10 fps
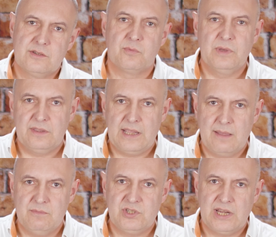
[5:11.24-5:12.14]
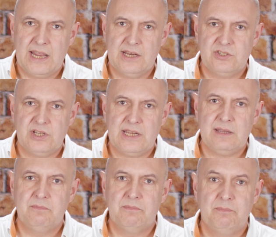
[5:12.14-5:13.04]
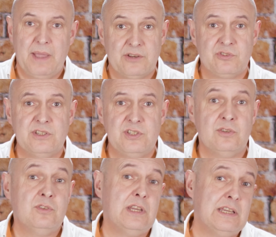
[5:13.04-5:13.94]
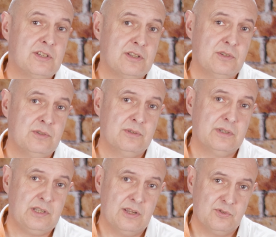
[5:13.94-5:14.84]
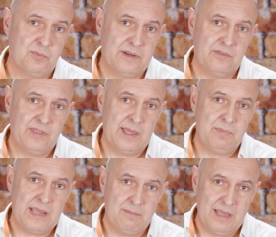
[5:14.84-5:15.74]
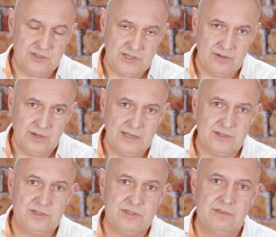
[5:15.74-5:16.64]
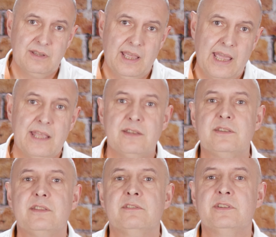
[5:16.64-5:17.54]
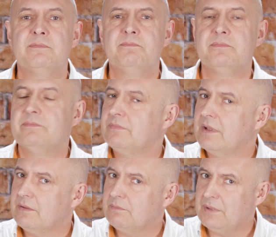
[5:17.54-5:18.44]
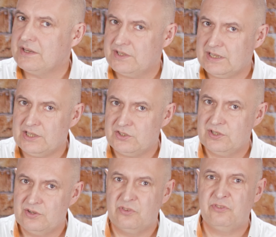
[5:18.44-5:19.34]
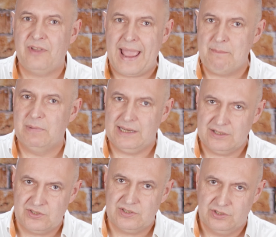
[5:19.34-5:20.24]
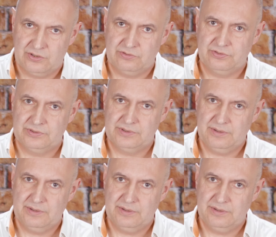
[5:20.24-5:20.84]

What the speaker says: So with the MG Energy batteries, you need to use one of their BMS units. And there are basically two families of